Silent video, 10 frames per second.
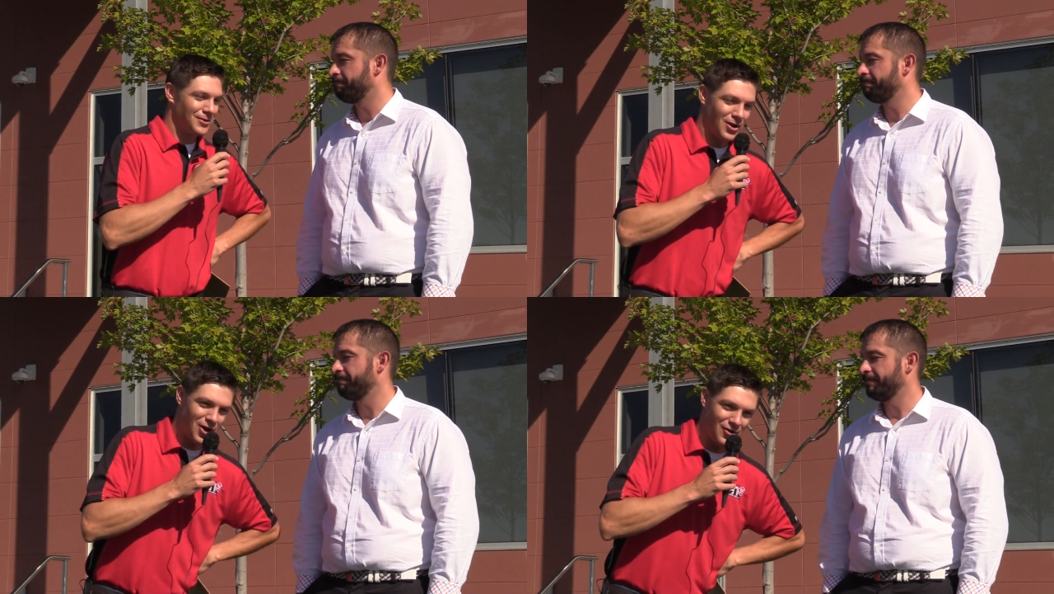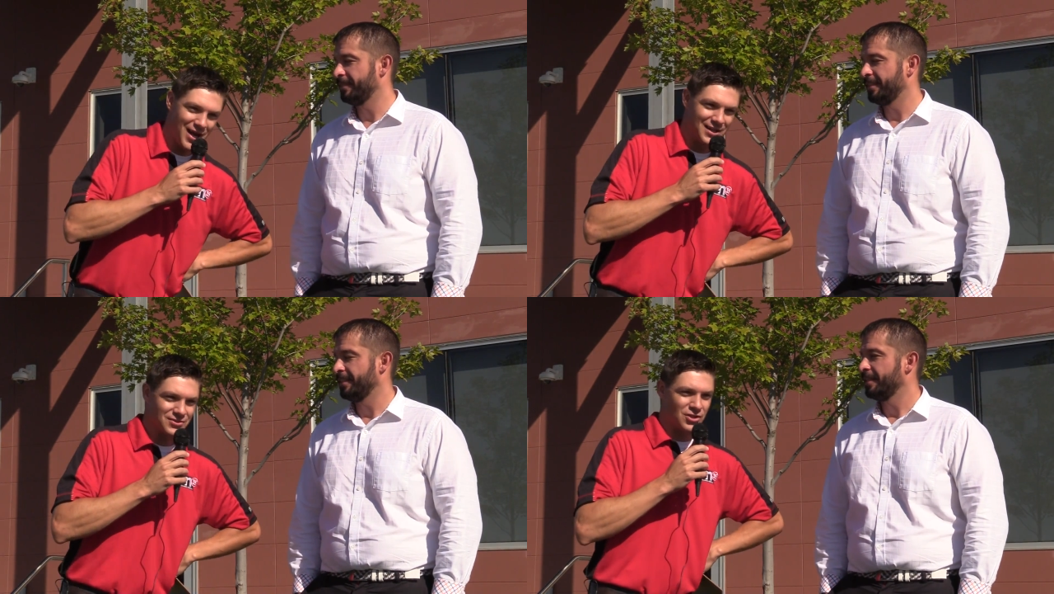Speaker 1: All
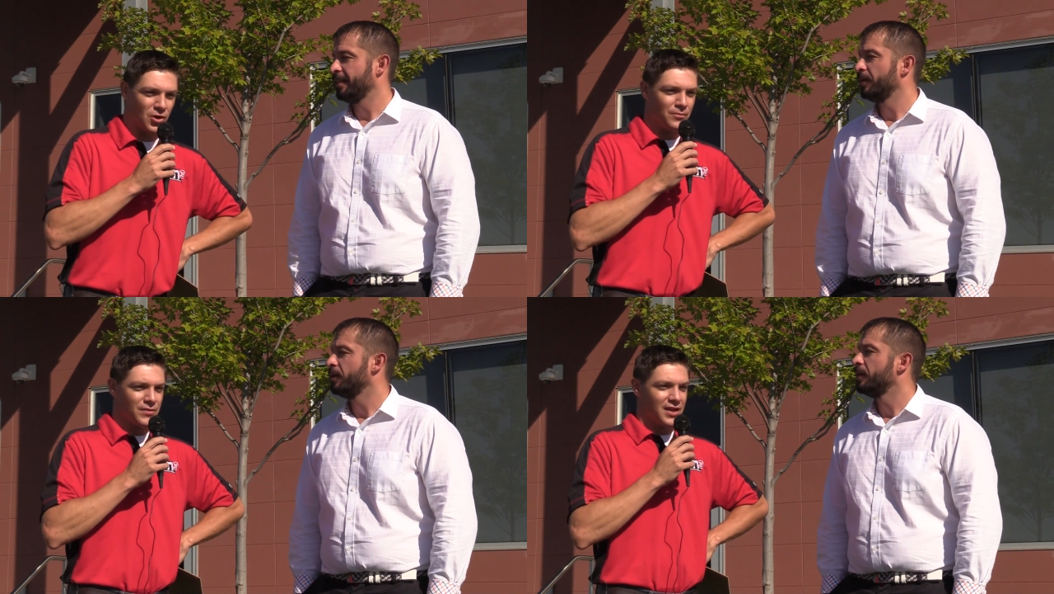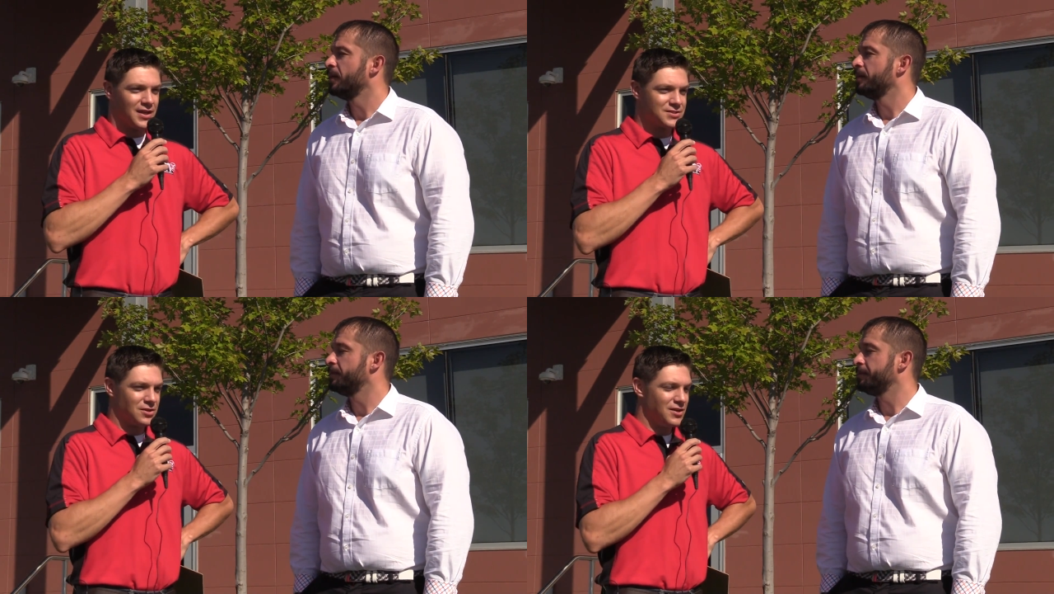right, so
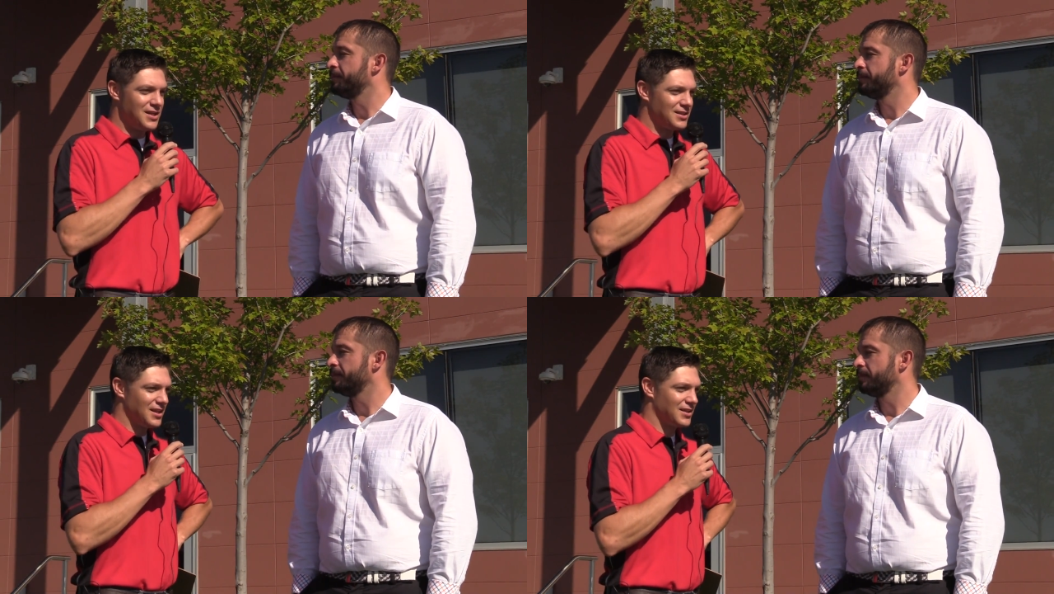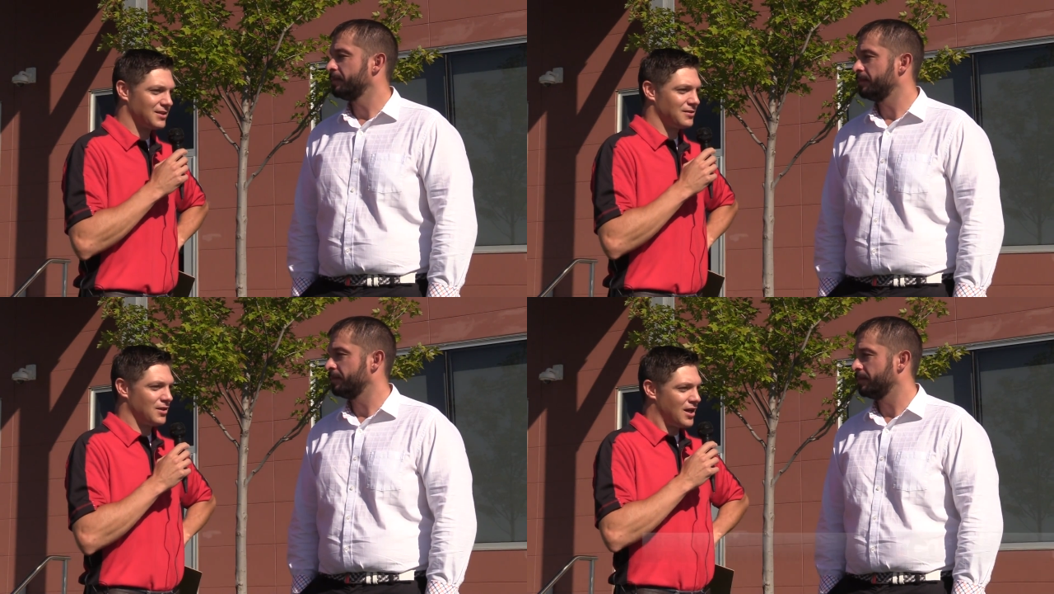is there anything
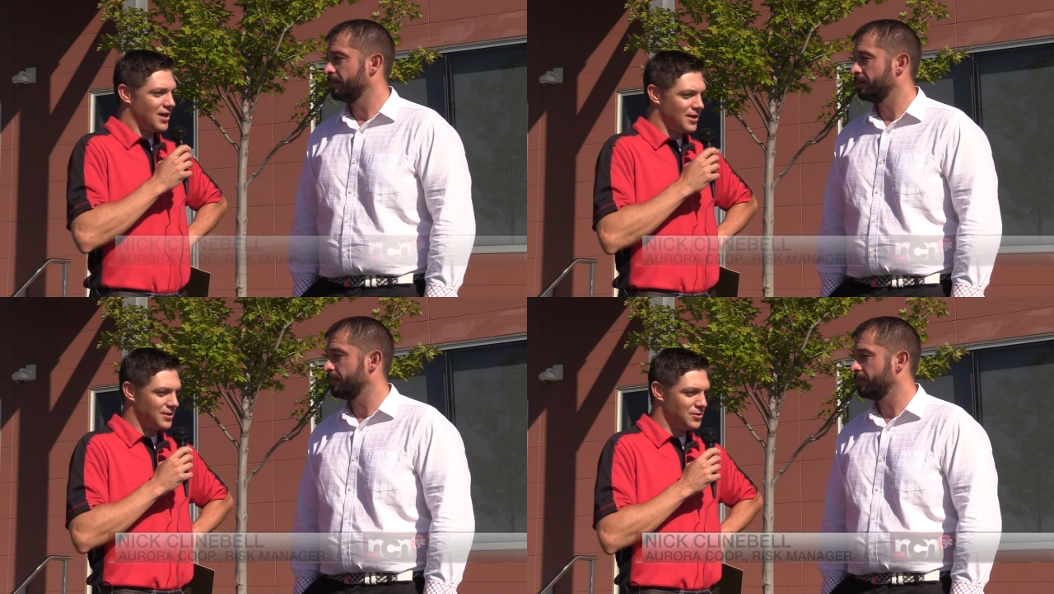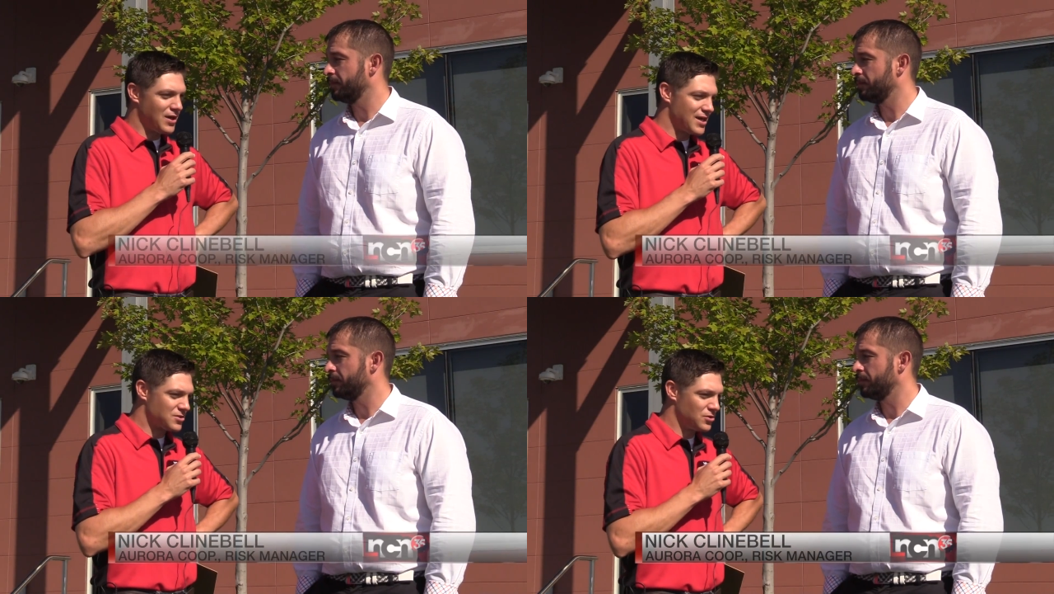that uh,
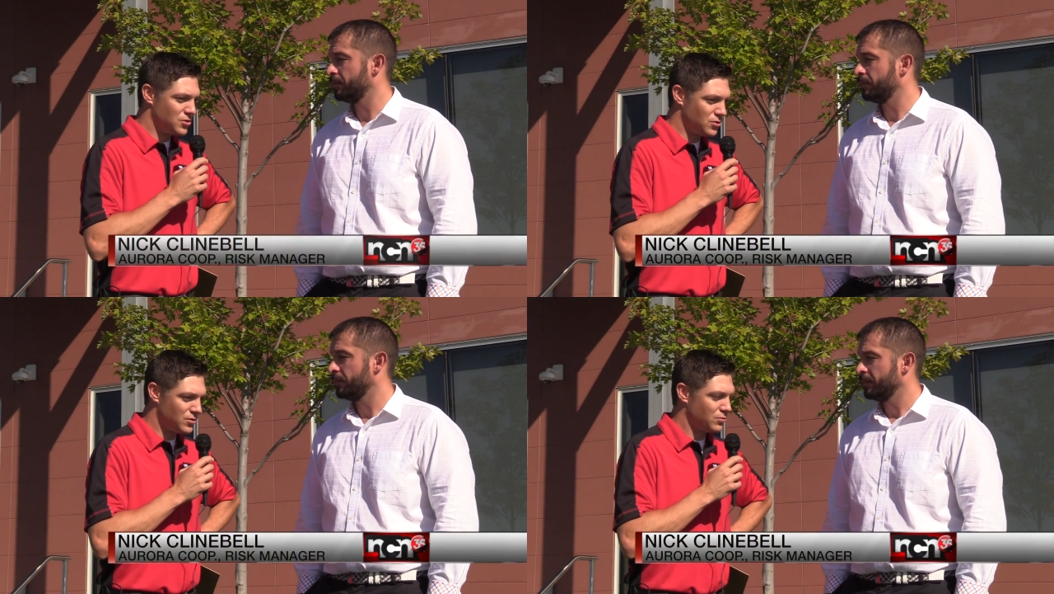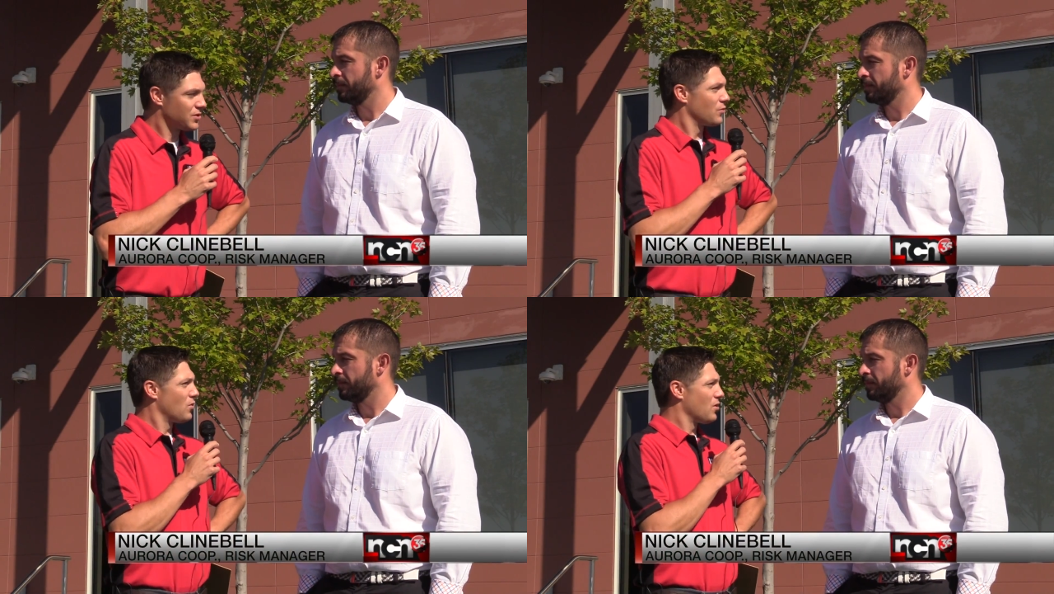you guys are doing
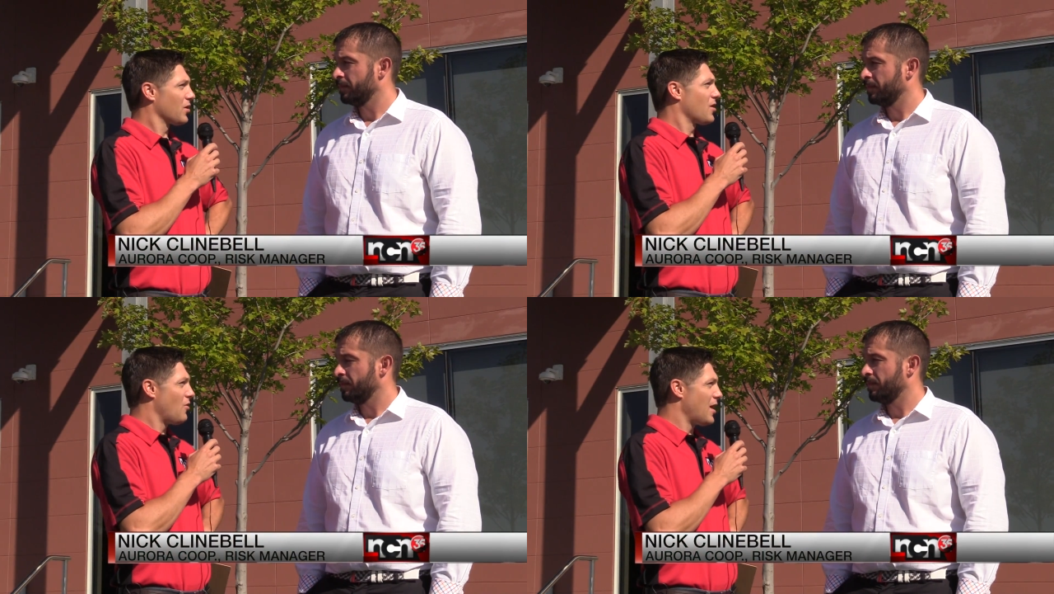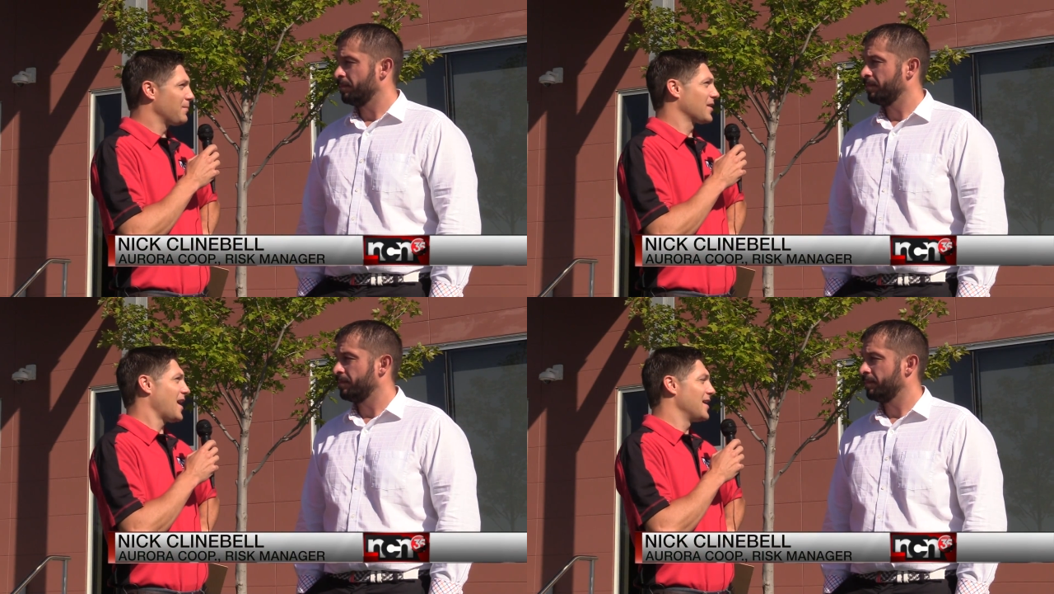with Aurora
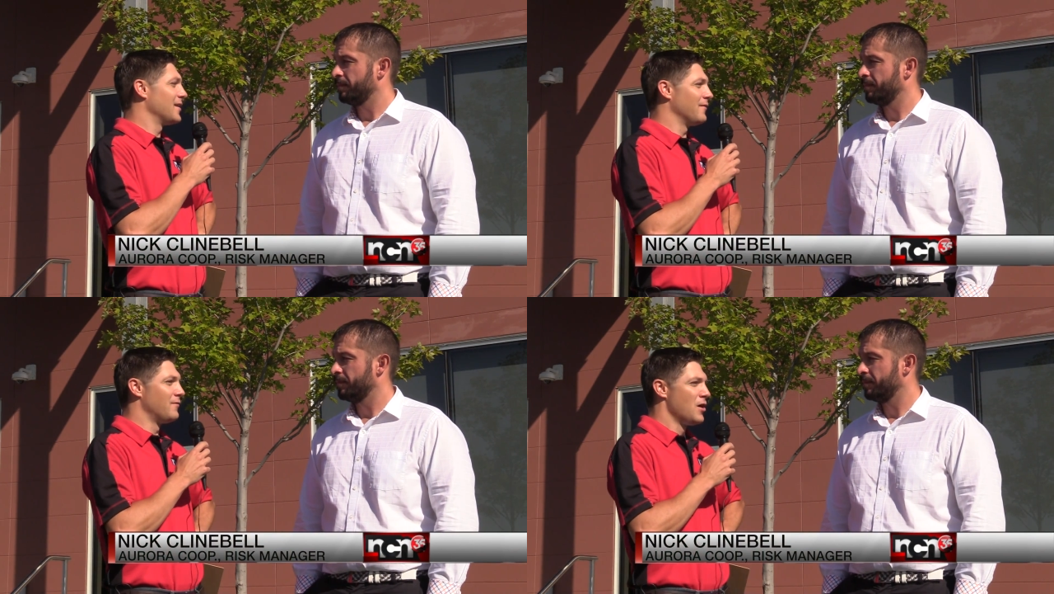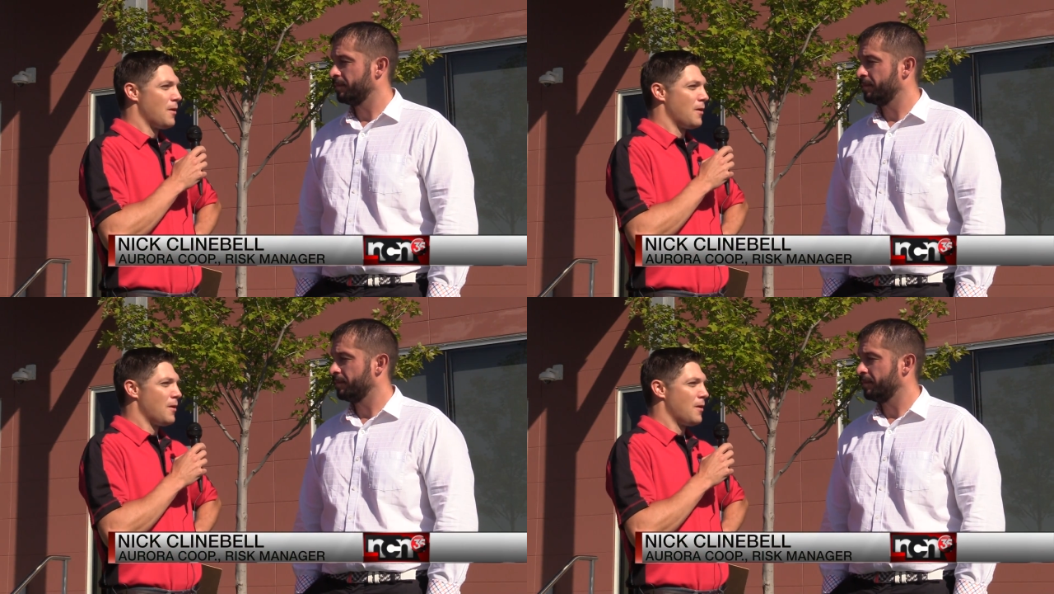Co-op to kind of